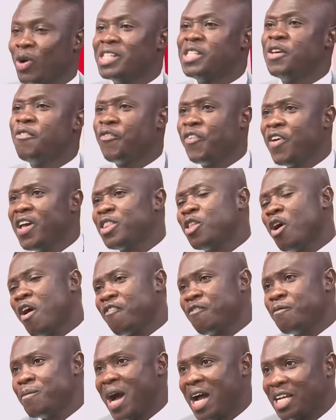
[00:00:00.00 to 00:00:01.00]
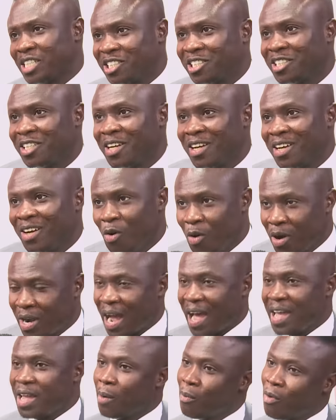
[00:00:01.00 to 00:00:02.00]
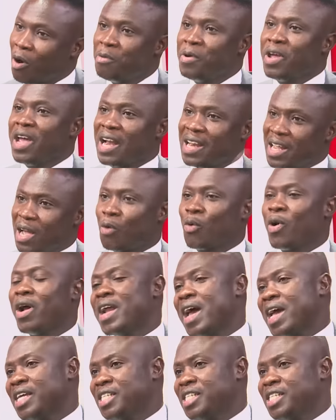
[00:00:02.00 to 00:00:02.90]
25th of March. I'm going to say,